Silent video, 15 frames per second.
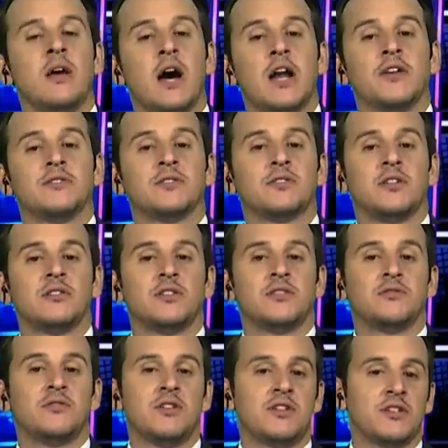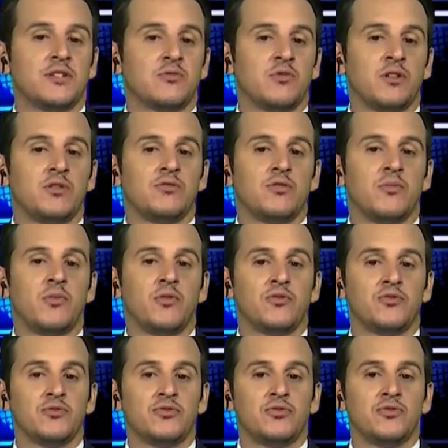And on Sunday, Tunisians went to the
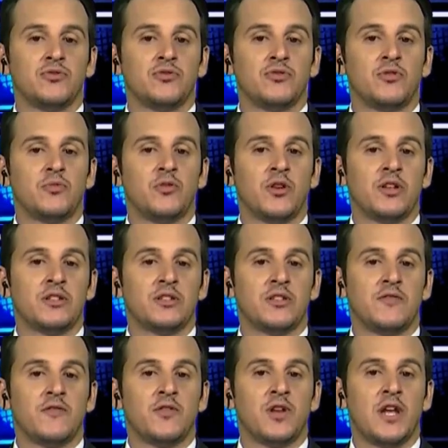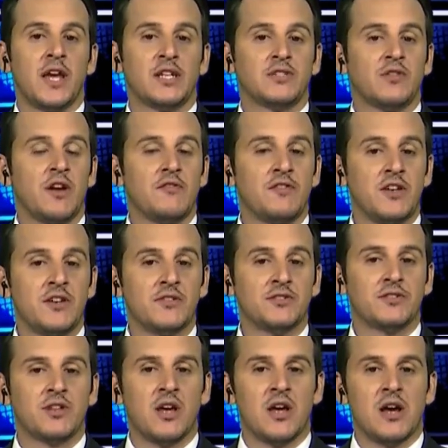polls to choose their president for the next 5
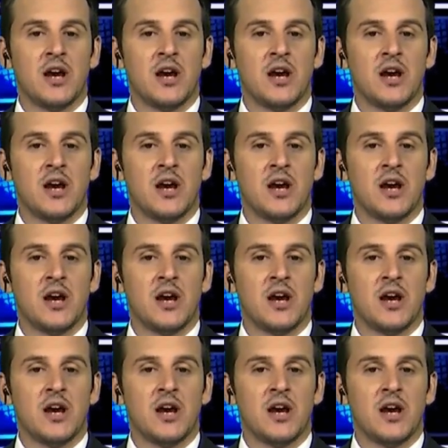years.